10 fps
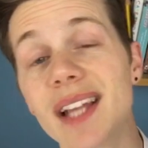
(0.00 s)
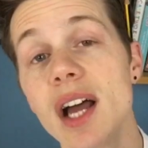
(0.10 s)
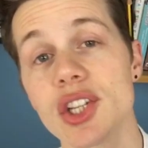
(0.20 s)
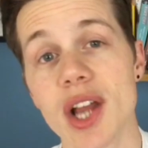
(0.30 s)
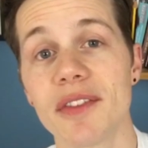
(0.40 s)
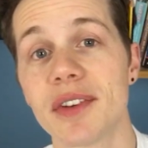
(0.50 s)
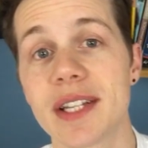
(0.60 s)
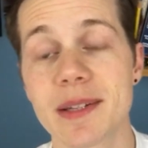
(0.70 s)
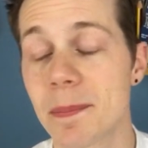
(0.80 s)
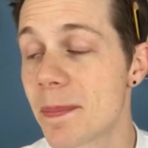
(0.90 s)
Dutch oven
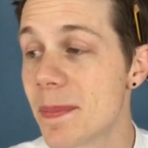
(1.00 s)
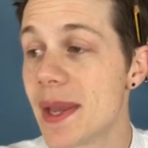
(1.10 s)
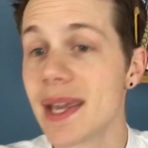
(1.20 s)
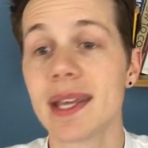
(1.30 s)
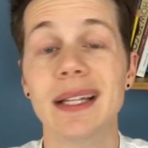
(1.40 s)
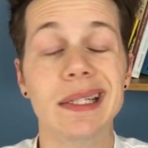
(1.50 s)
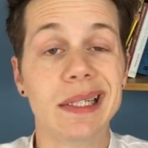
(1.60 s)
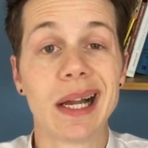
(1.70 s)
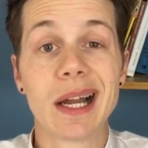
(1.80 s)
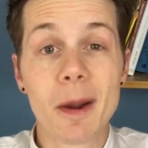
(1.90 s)
is a big
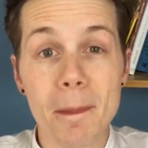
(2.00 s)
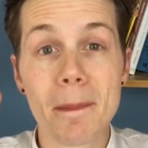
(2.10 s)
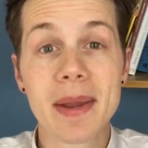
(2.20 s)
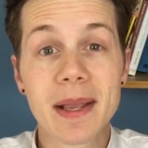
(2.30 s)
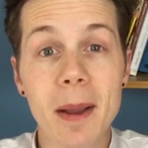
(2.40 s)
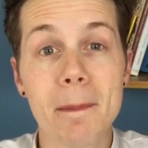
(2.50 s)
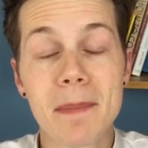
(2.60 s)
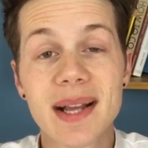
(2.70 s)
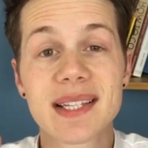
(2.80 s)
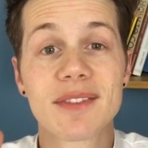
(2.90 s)

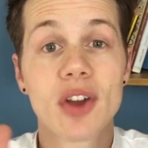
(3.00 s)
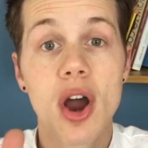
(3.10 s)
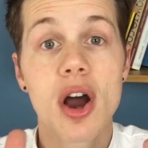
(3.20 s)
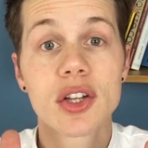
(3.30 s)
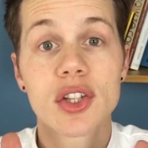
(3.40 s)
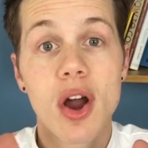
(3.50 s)
massive cast